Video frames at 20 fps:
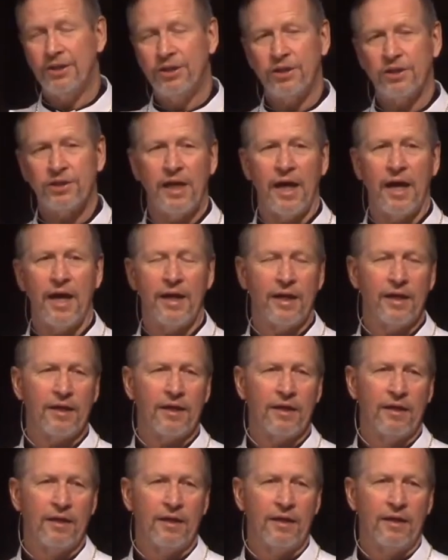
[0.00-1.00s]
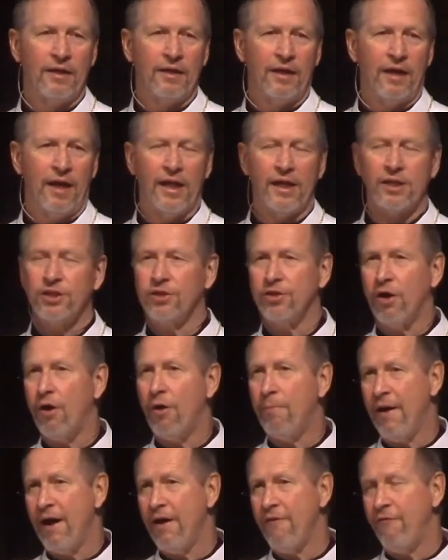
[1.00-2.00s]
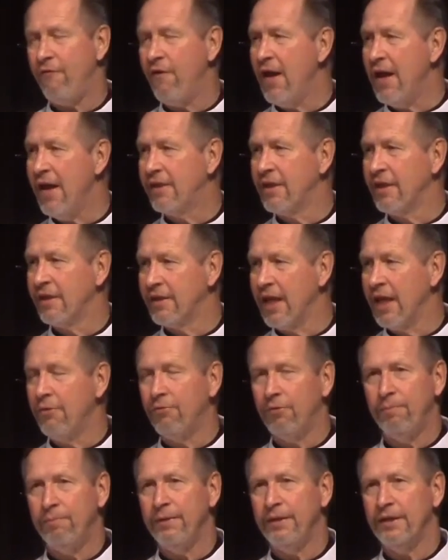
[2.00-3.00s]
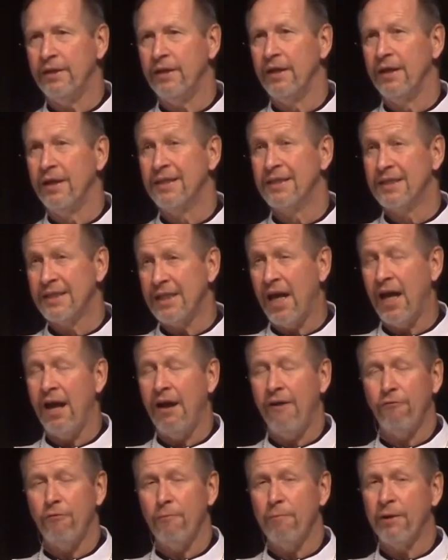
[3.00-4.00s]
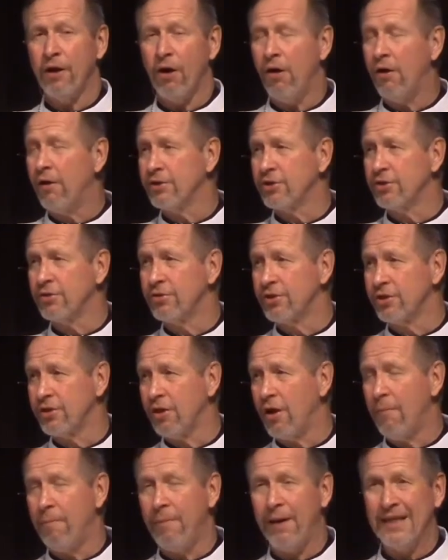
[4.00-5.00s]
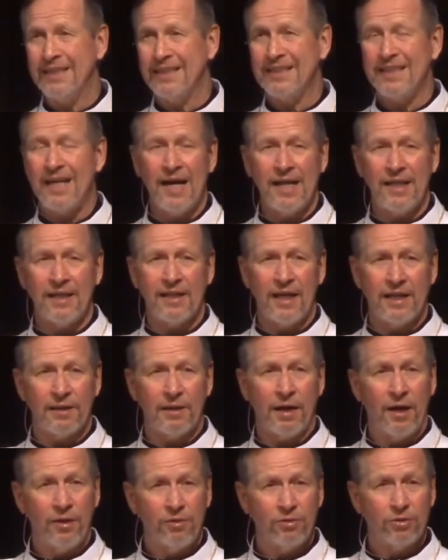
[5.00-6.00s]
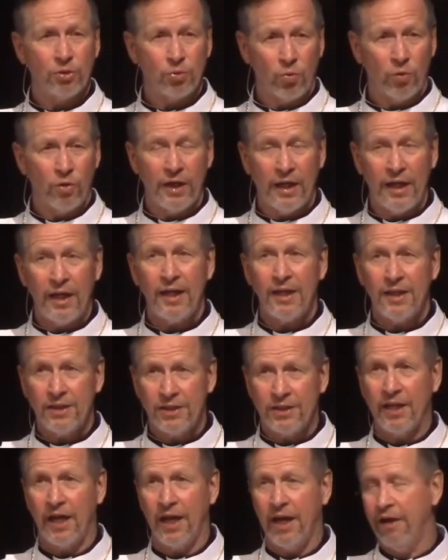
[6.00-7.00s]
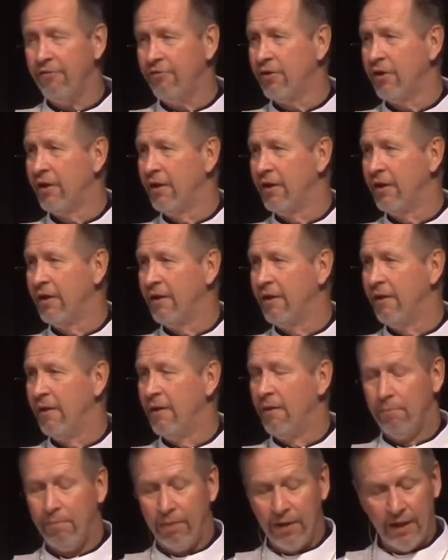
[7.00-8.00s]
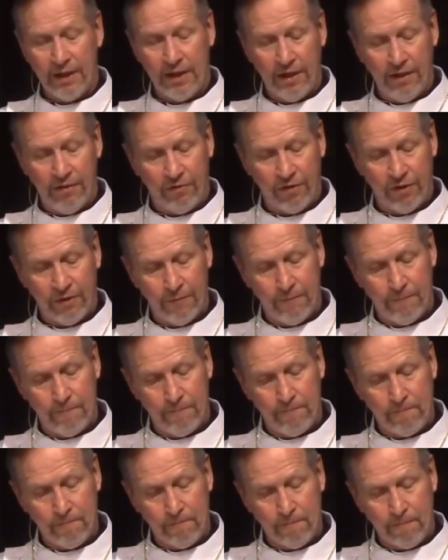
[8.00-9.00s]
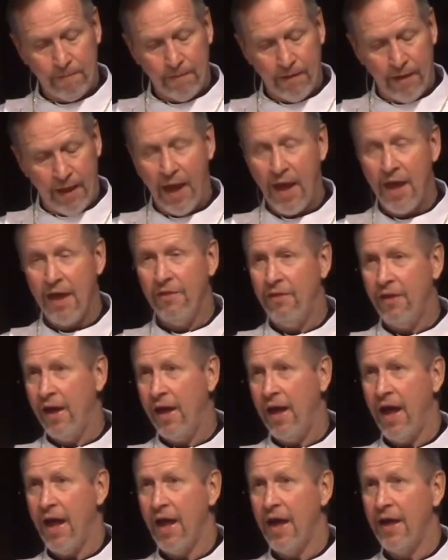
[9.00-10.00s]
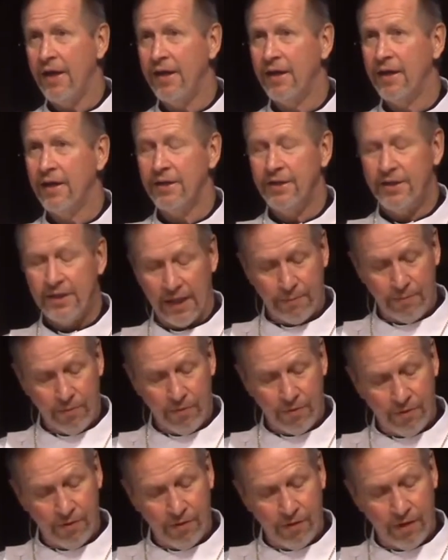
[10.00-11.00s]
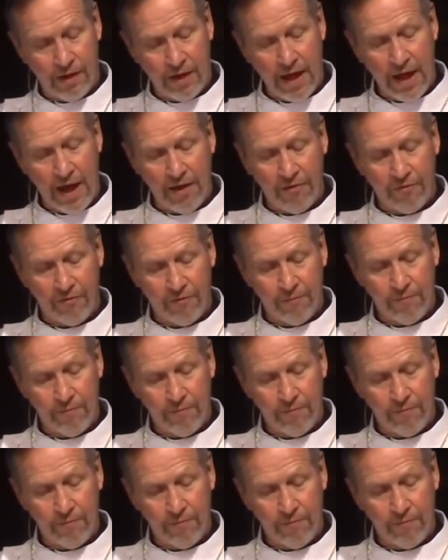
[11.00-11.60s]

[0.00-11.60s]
just at it, and saw by faith that they would be saved, but also saw by sight that others were getting saved, believed. And they had temporal life.